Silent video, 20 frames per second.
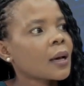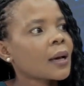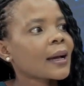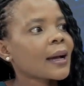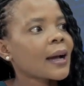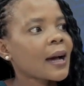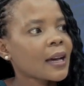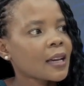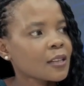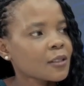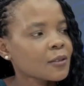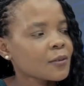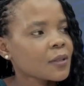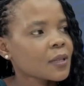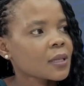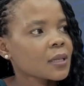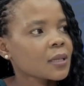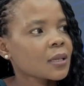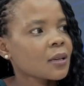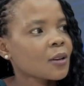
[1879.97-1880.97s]
Kind for
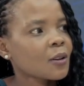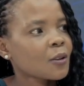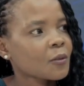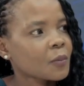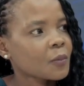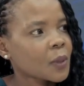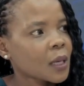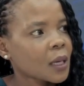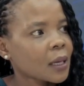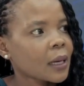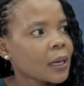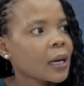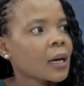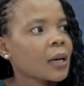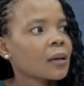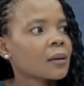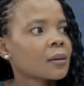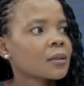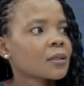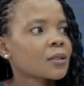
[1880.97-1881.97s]
the sake of being
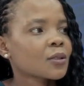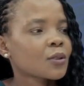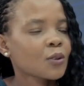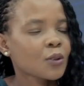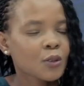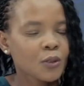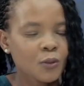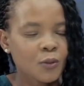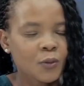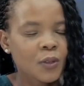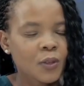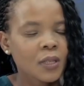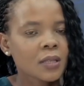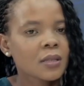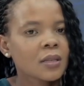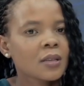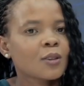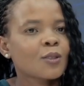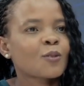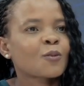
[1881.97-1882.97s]
kind, good for the
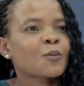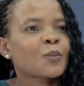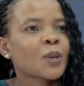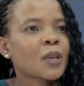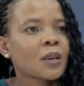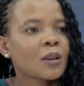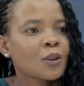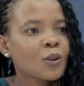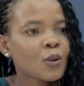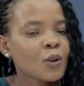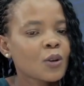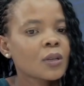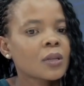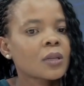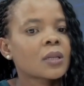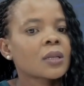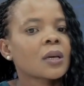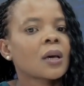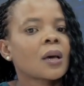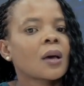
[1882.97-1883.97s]
sake of being
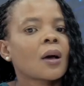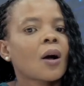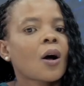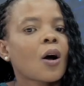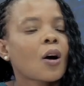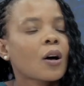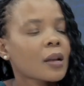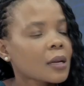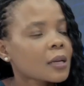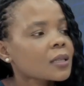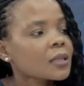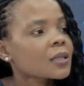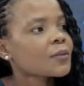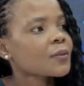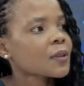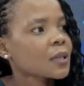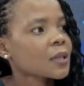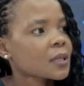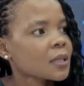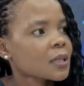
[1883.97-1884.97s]
good, honest
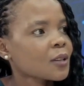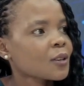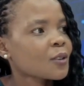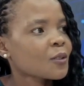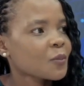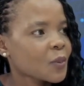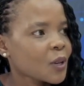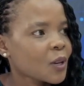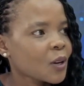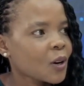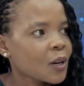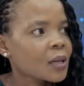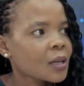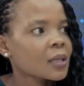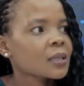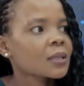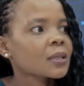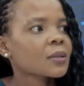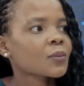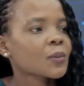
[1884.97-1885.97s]
for the sake of being
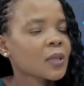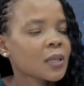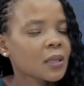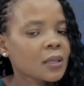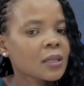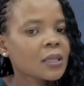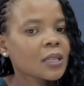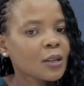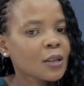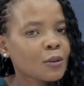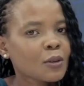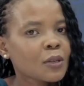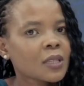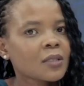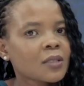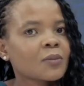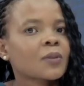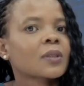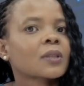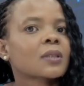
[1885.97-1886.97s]
honest, with
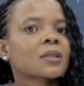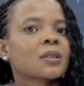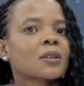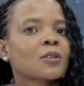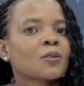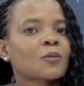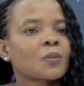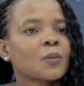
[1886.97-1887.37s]
integrity for the sake of